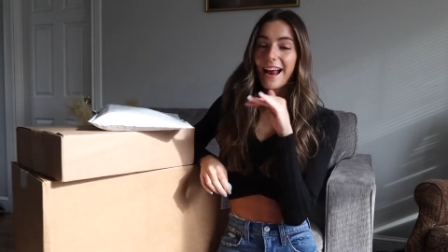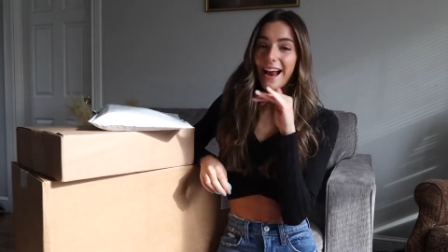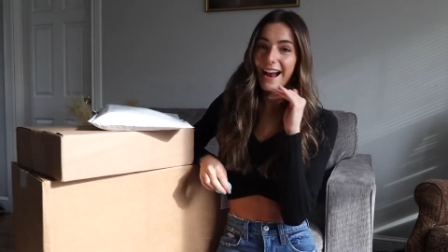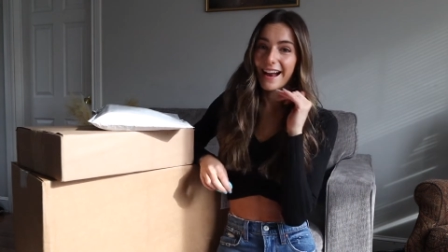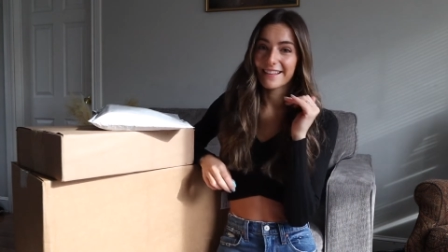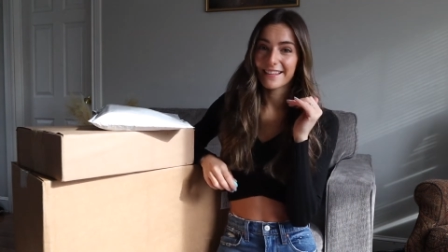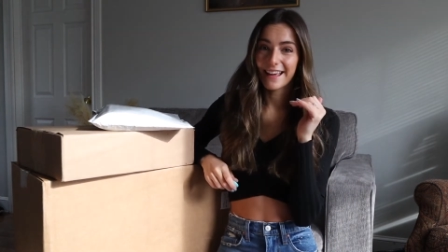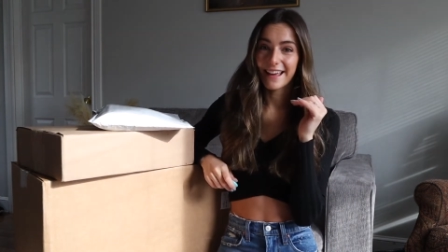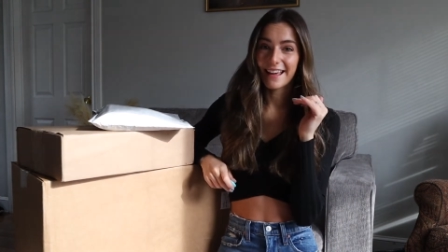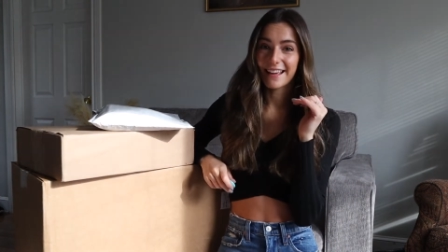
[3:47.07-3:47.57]

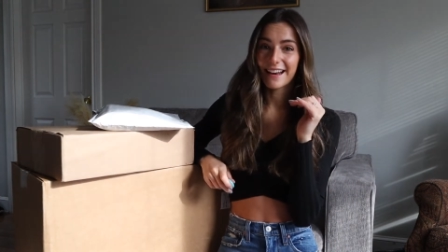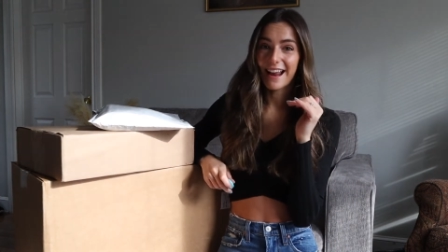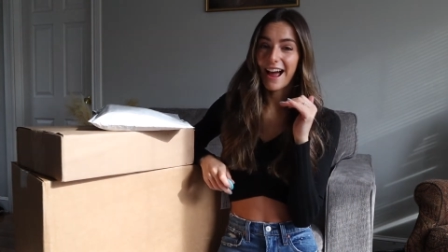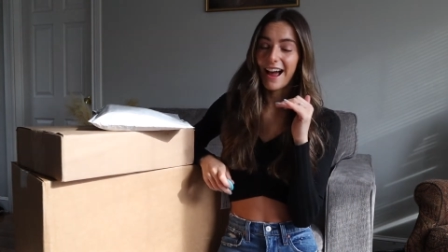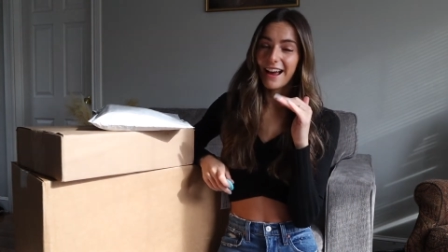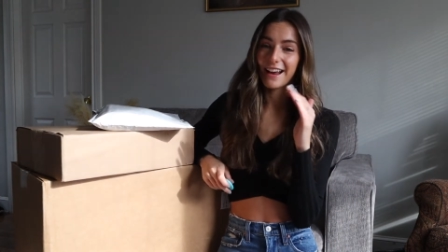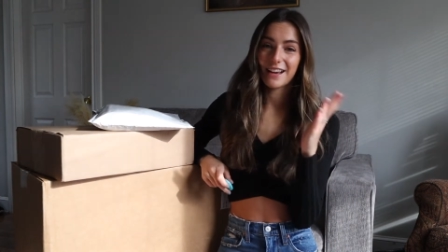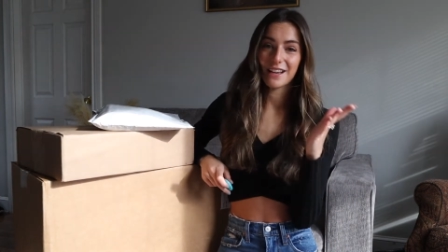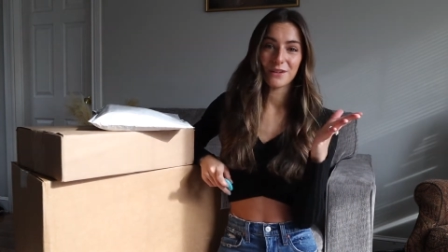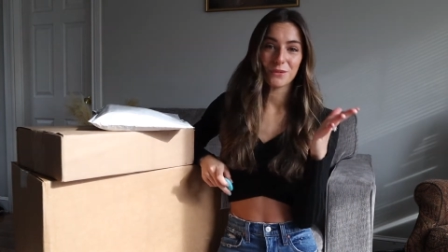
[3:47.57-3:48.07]
And then
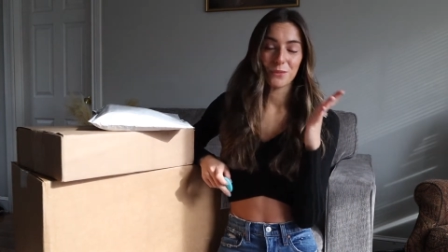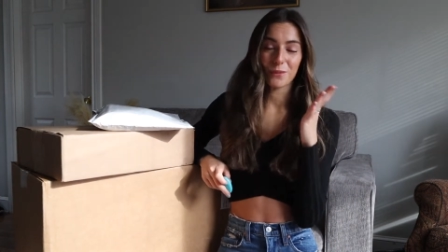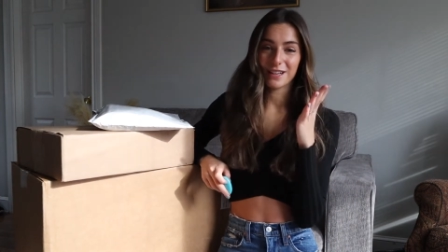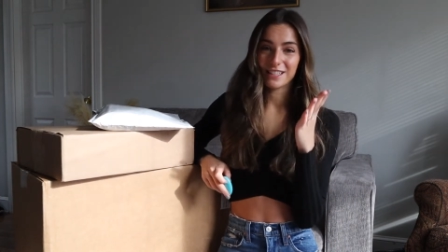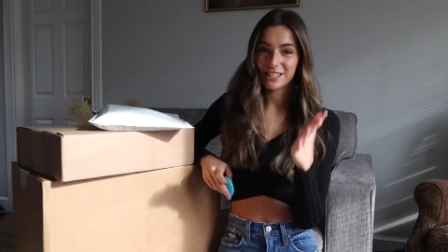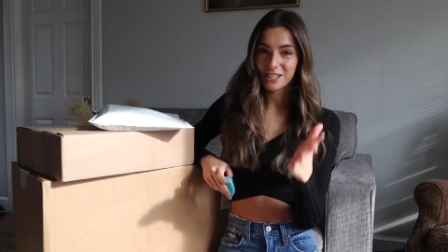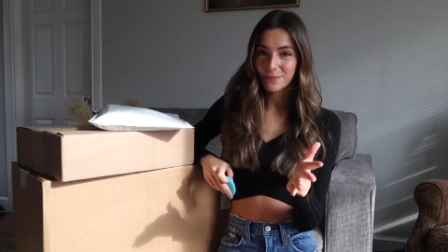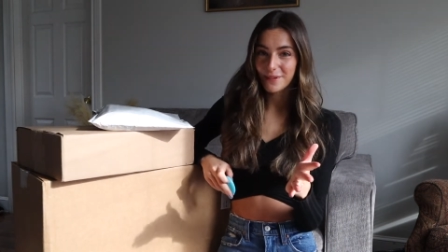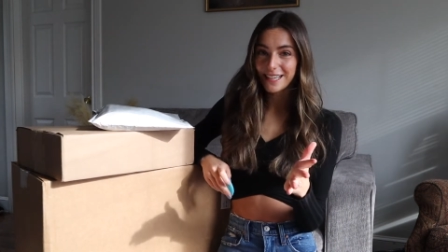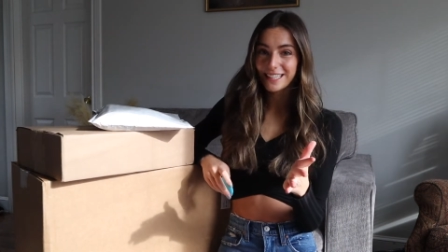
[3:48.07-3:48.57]
I
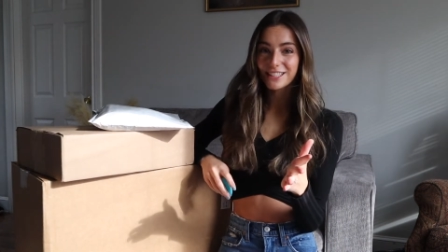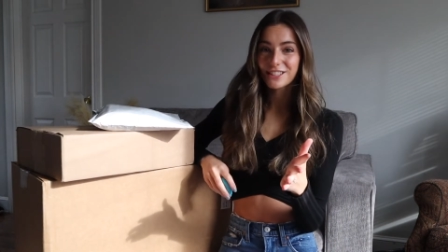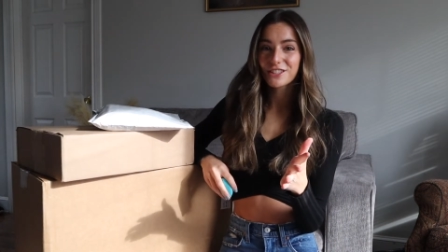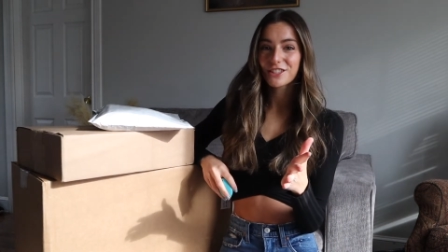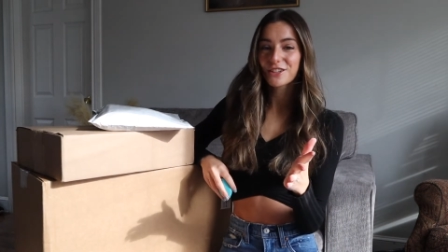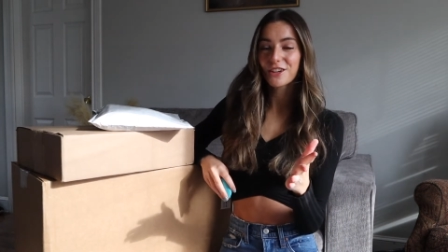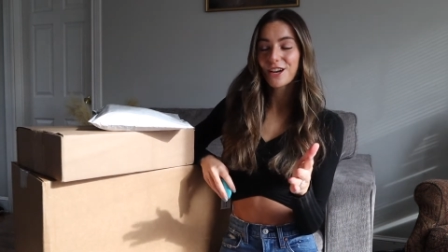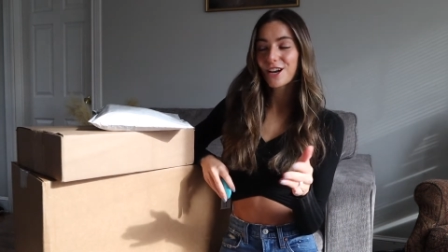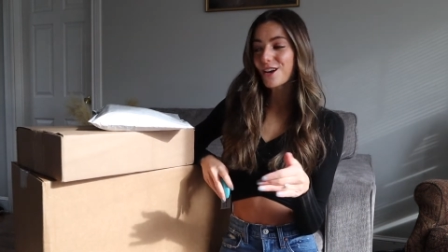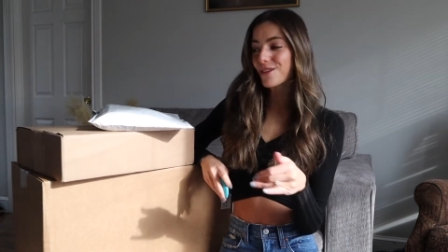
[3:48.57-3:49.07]
went to my
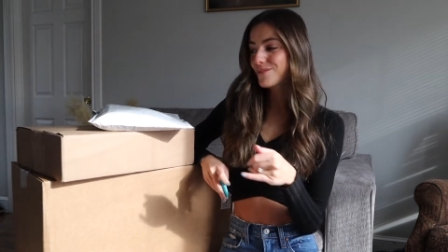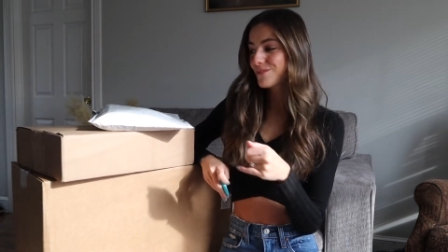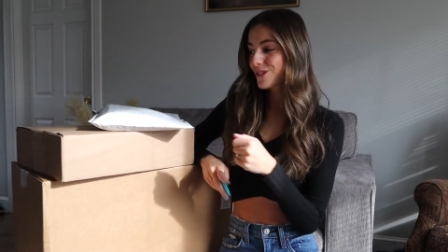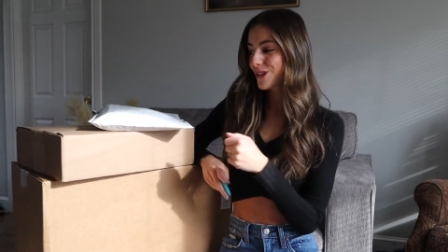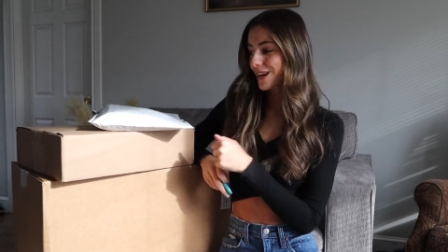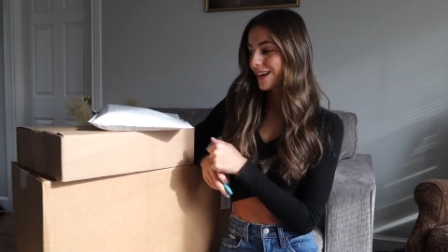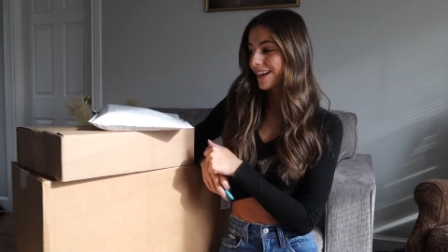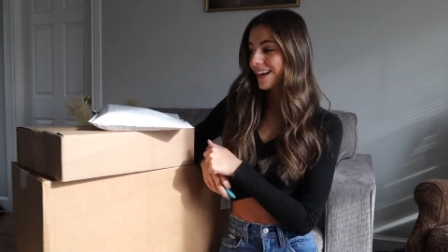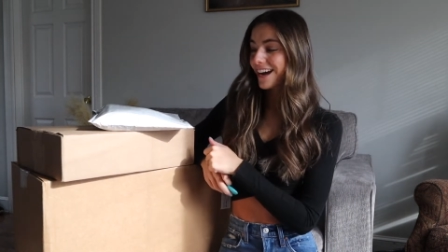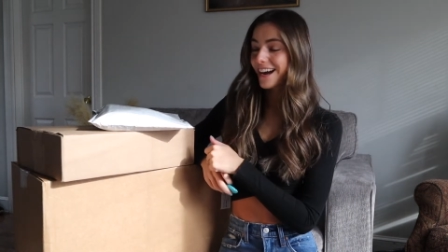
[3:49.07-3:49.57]
Instagram
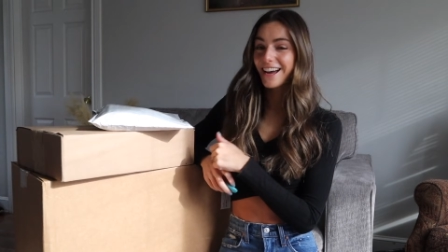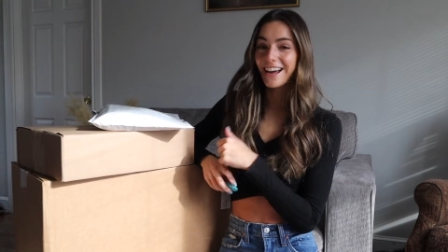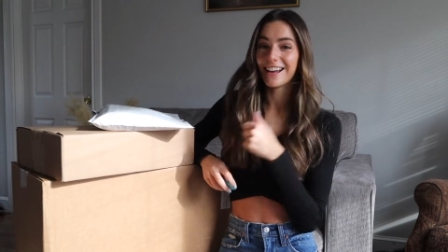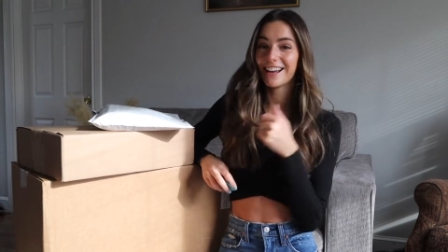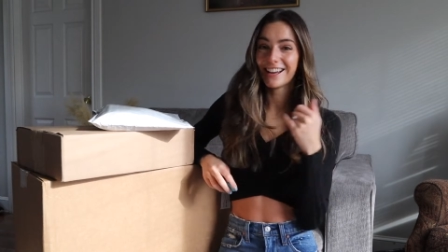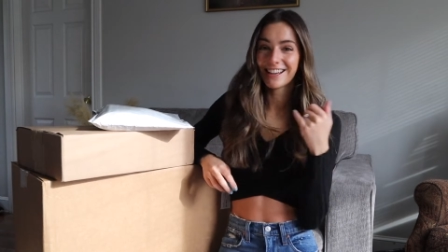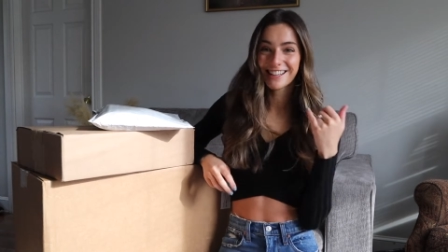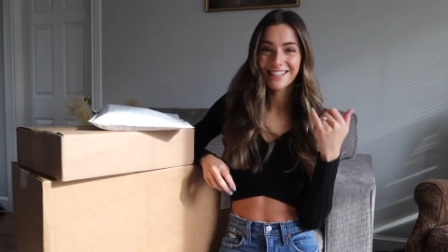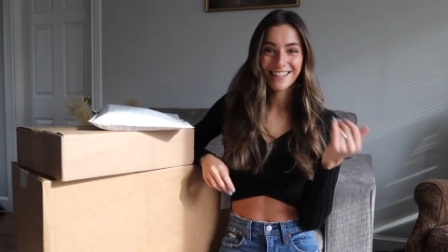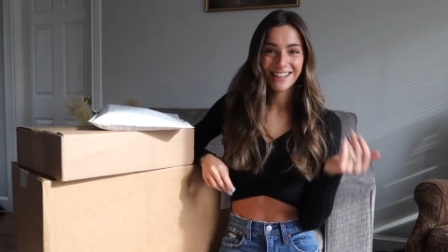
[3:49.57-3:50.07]
like
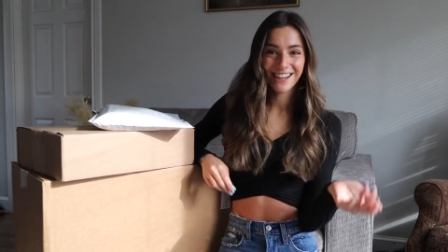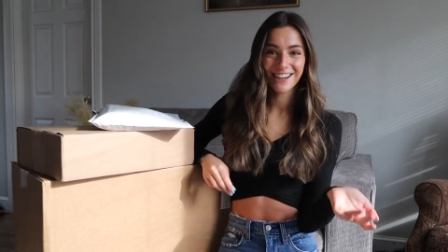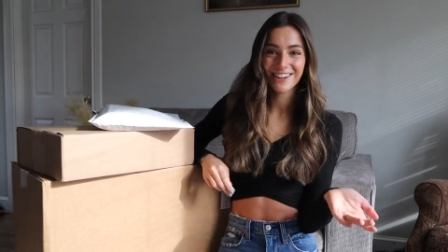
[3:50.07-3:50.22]
I